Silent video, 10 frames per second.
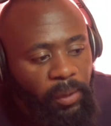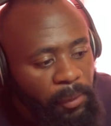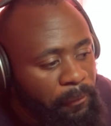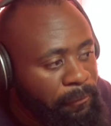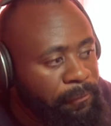
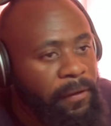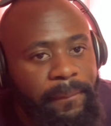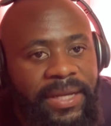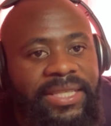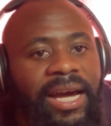
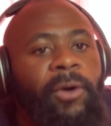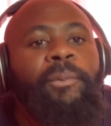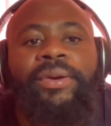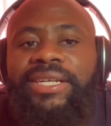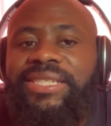farmers are
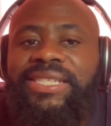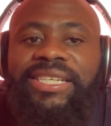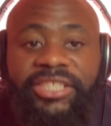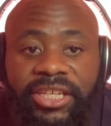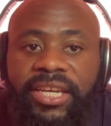
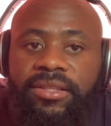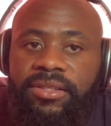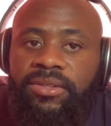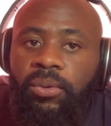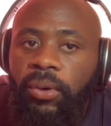oppressing
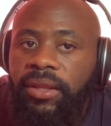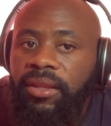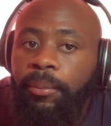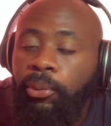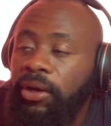chickens when
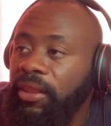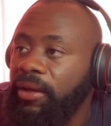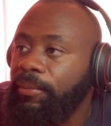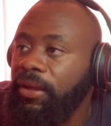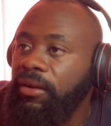they're putting
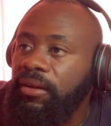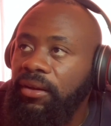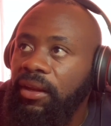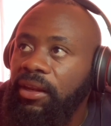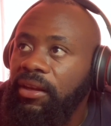them
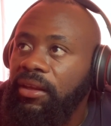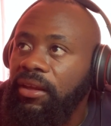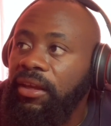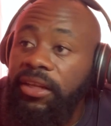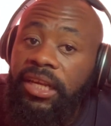
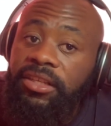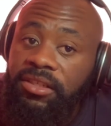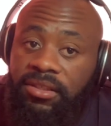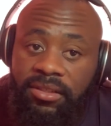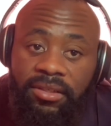in
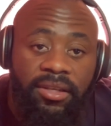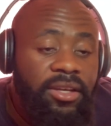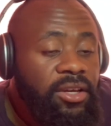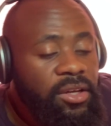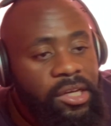cages.
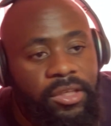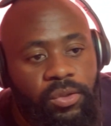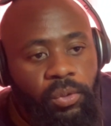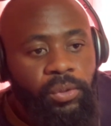So